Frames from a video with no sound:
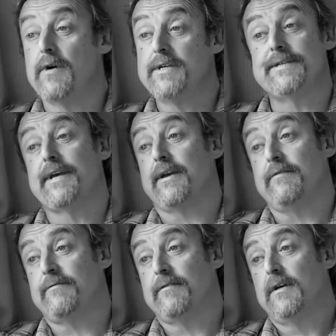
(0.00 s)
quite
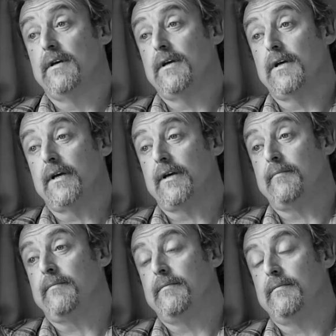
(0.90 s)
safe.
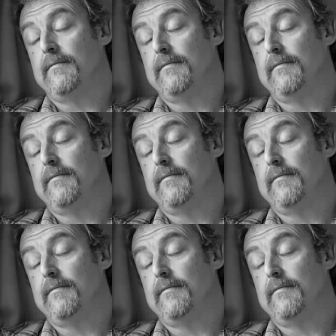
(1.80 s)
It